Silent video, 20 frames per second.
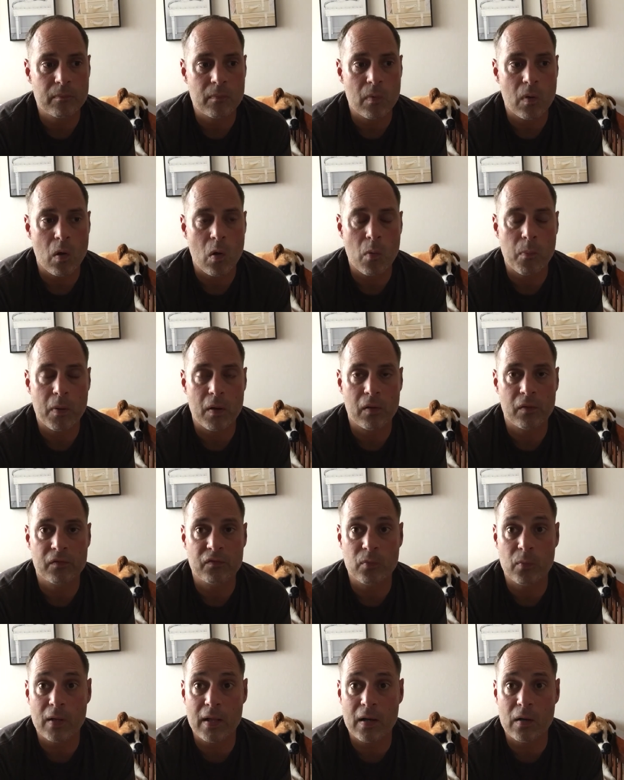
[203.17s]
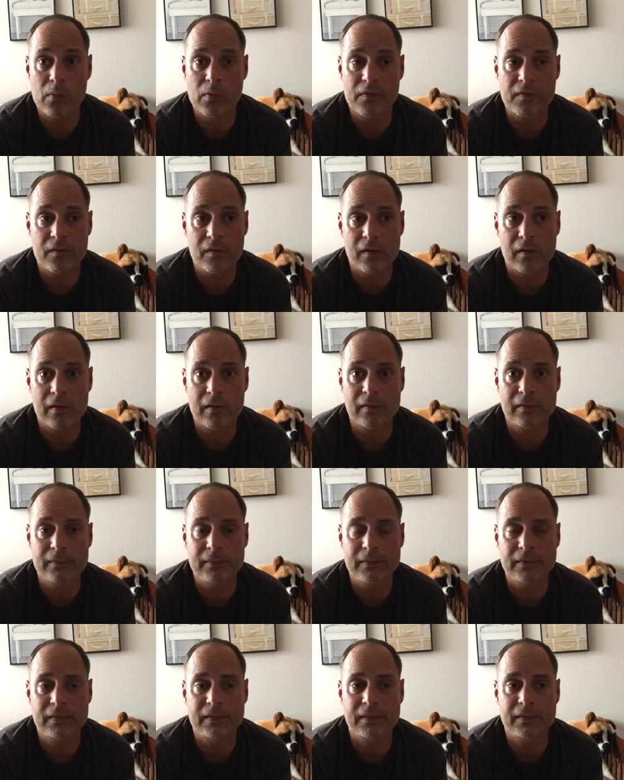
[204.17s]
hope all is well with you
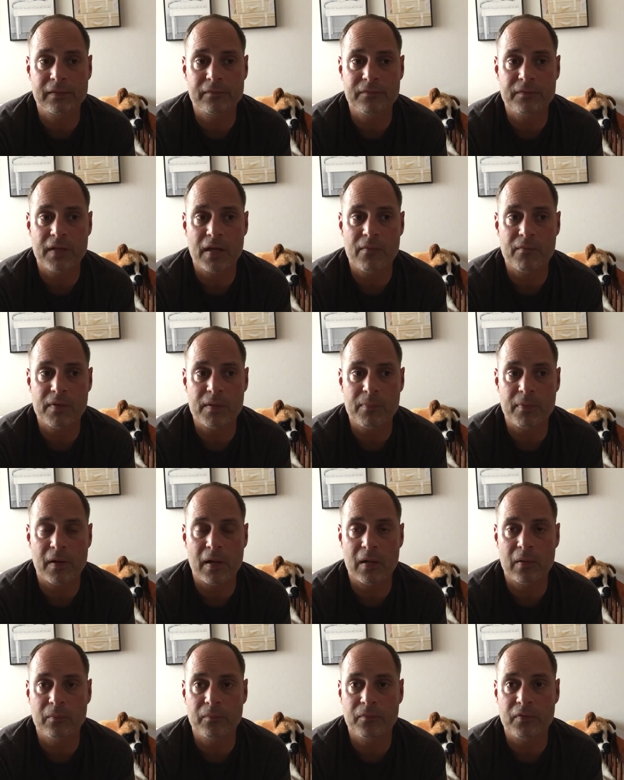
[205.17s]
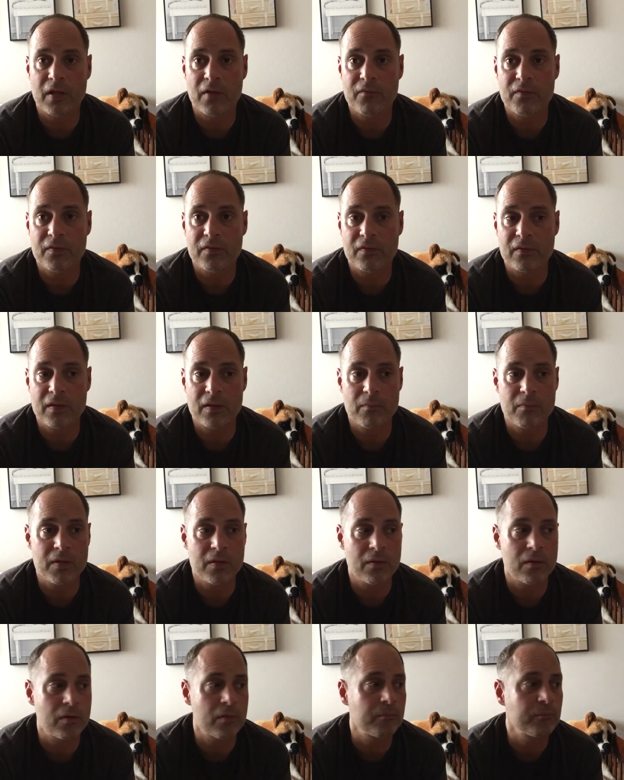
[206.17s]
all. If you have any problems, obviously I'm
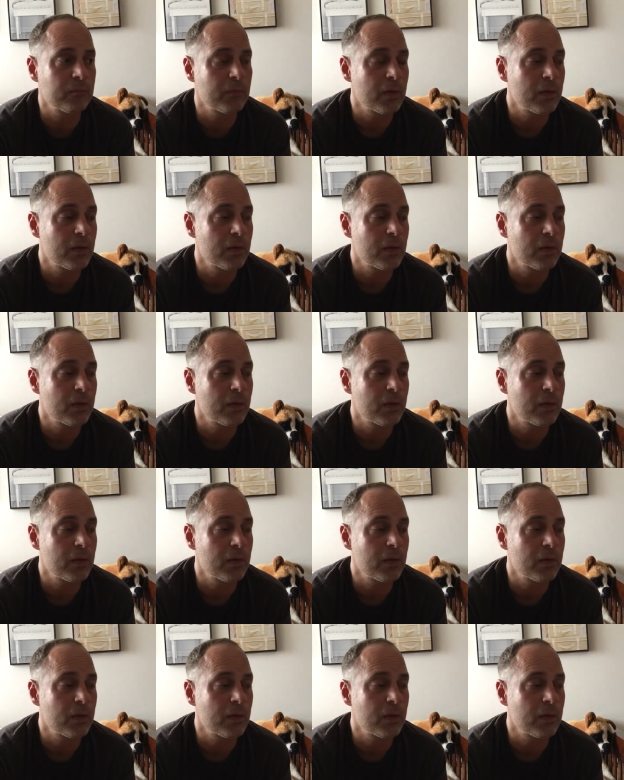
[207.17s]
here.